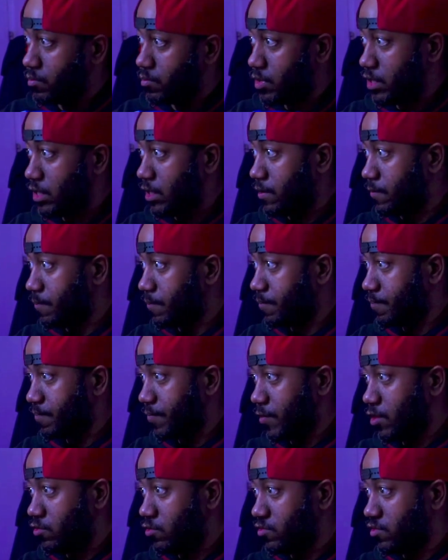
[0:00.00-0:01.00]
But yeah,
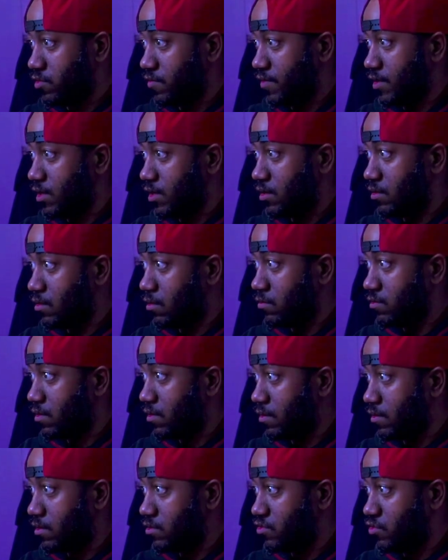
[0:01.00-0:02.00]
those
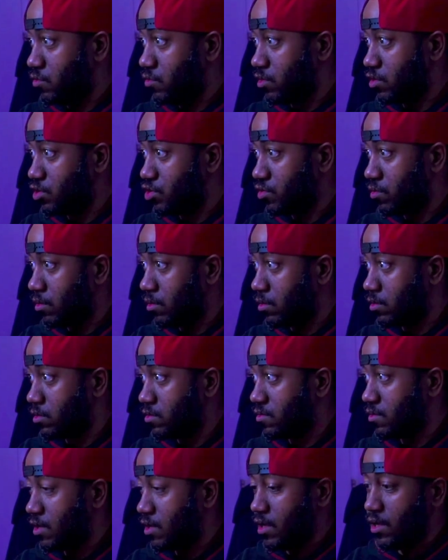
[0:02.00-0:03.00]
are the two
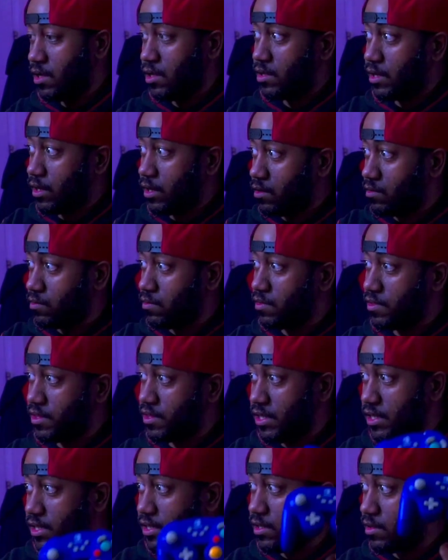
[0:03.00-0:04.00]
controllers. Now
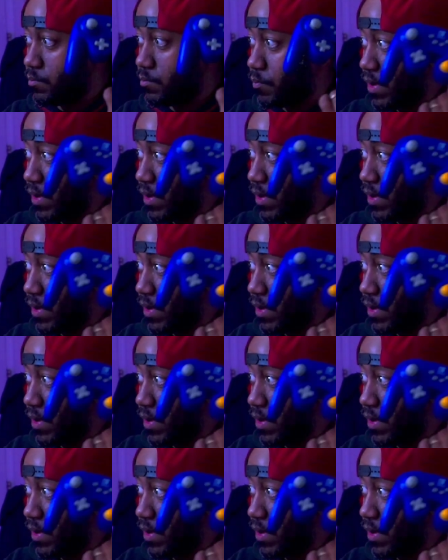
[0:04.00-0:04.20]
the